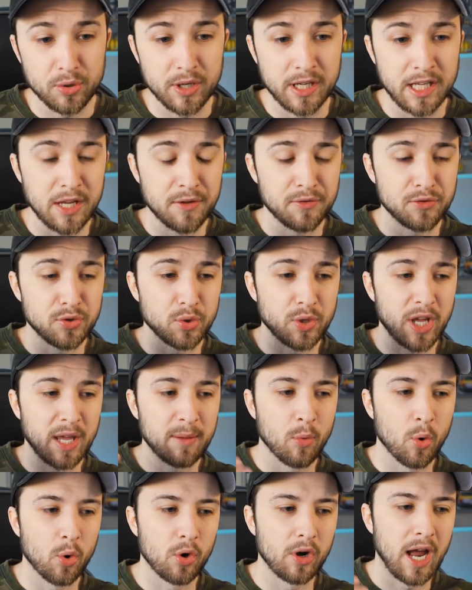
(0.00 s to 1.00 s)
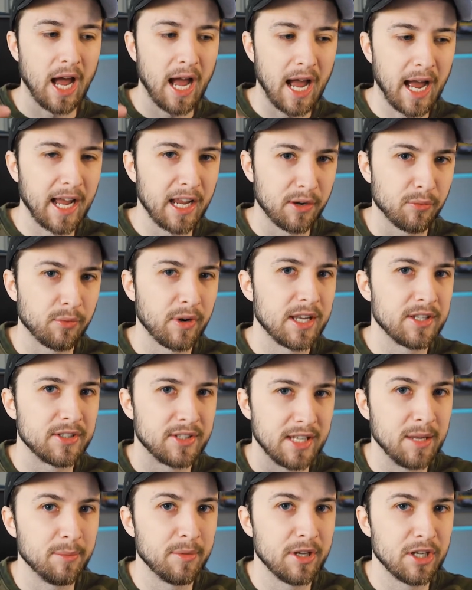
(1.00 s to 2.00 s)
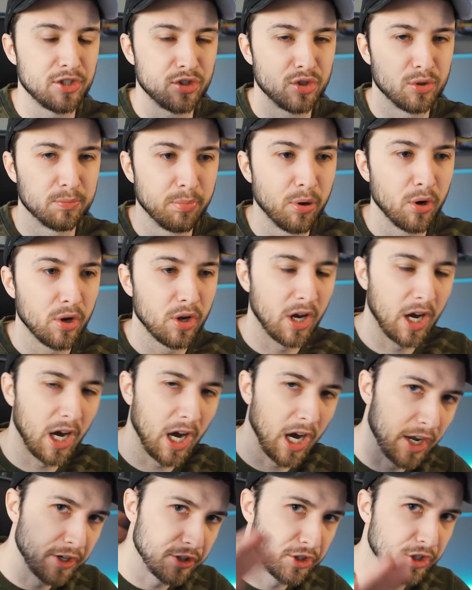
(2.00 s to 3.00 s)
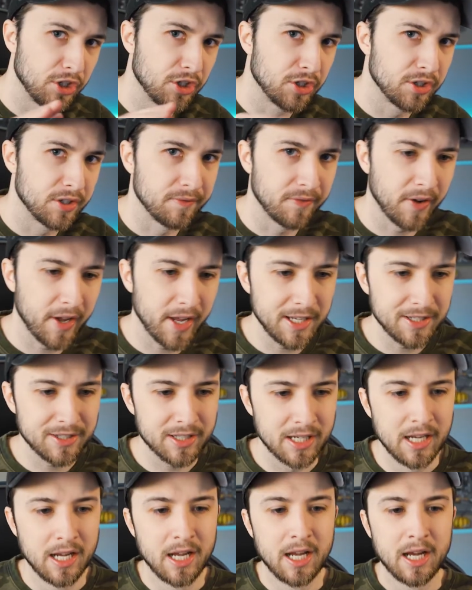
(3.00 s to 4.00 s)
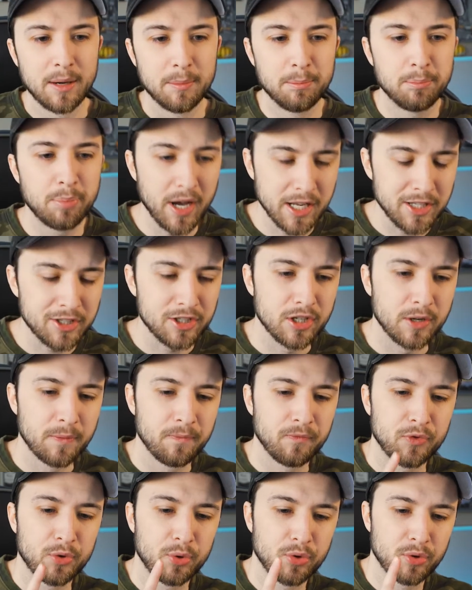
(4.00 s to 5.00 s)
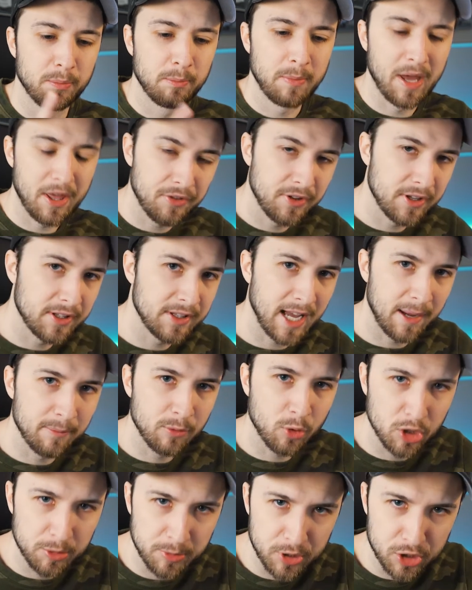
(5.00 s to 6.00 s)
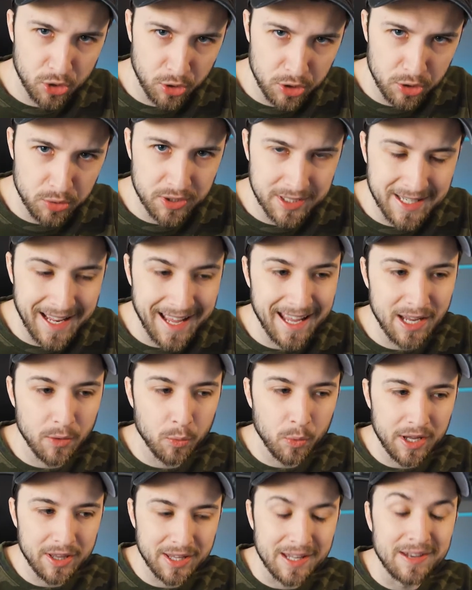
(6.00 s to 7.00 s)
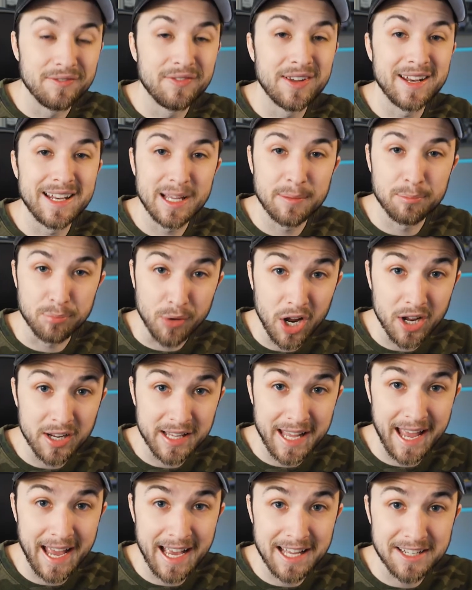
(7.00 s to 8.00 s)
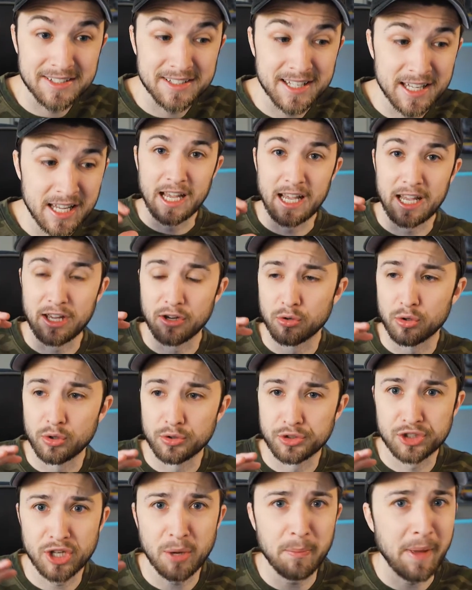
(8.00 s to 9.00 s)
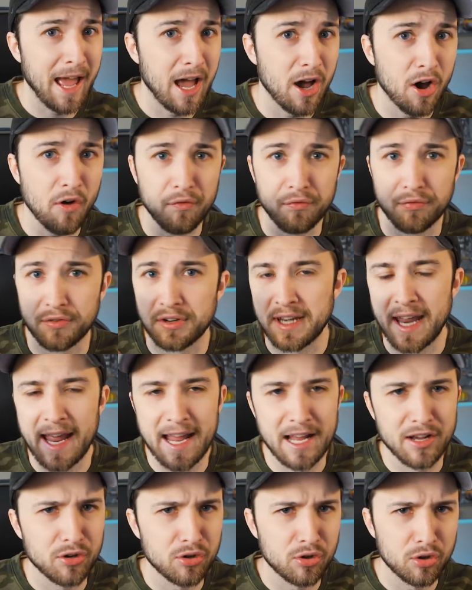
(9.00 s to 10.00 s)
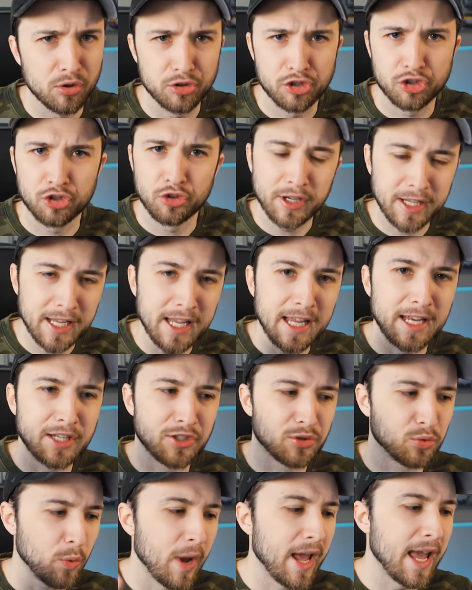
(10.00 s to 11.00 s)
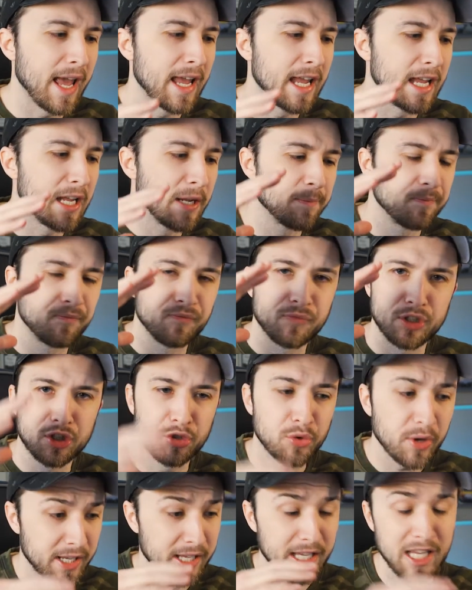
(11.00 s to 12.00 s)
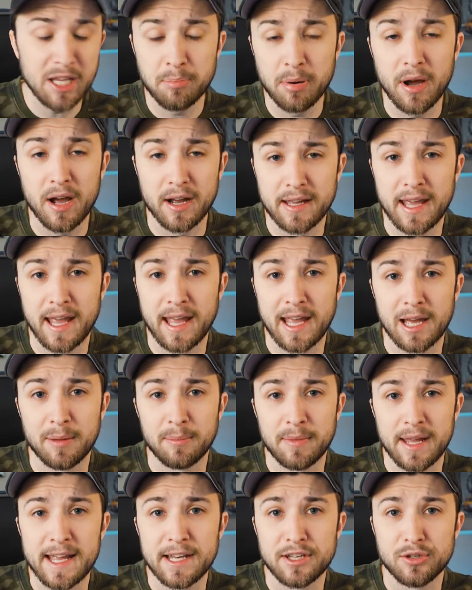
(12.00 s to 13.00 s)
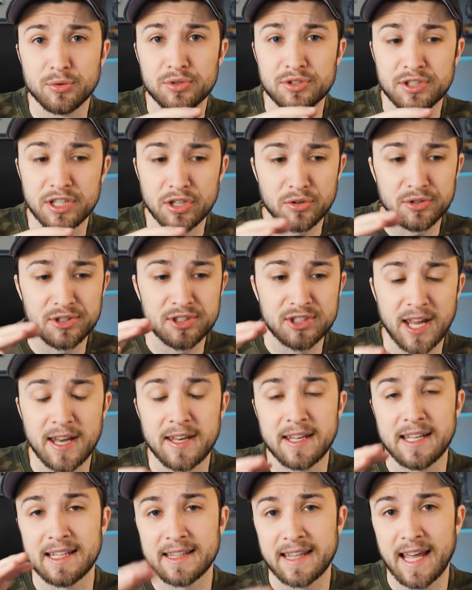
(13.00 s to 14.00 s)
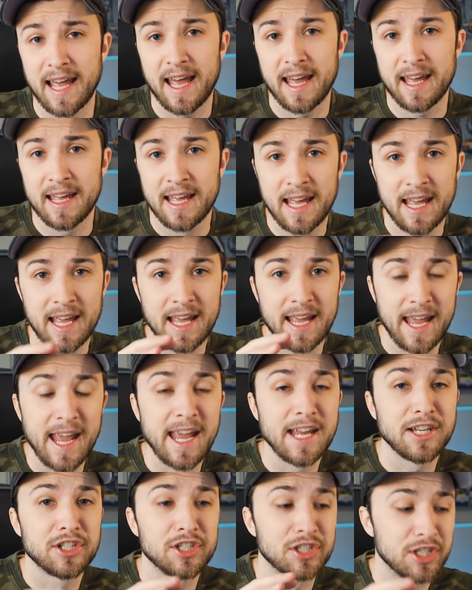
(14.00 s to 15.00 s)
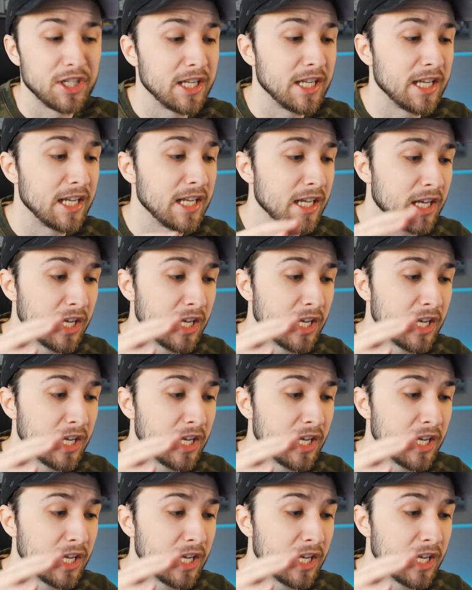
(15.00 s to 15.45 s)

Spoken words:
It gives you a more high-res image to put onto your device. But through the method that I'm going to be showing you today with NVIDIA Broadcast, it will somehow trick Epoch Cam into still sending that HD